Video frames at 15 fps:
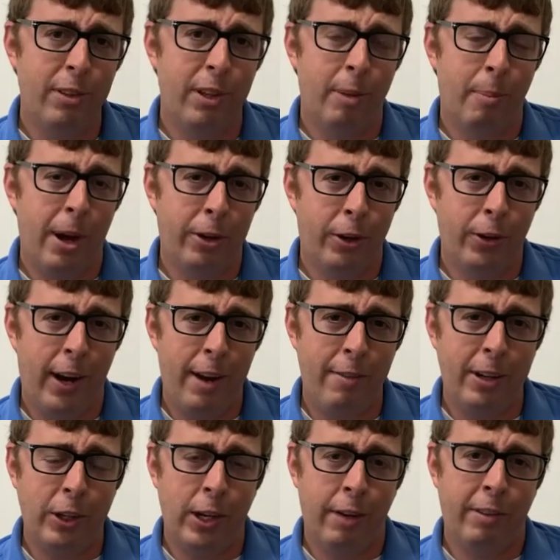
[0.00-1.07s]
in microgravity,
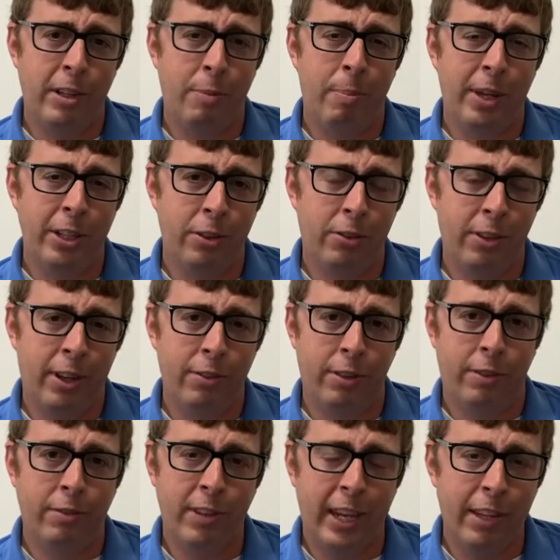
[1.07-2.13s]
you have a diminished sense
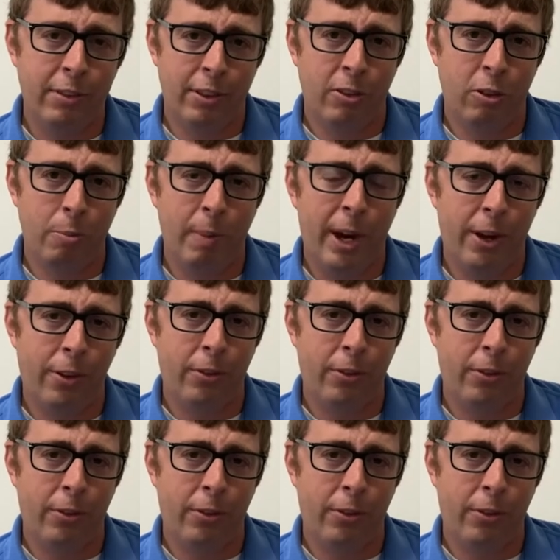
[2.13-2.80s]
of taste and smell.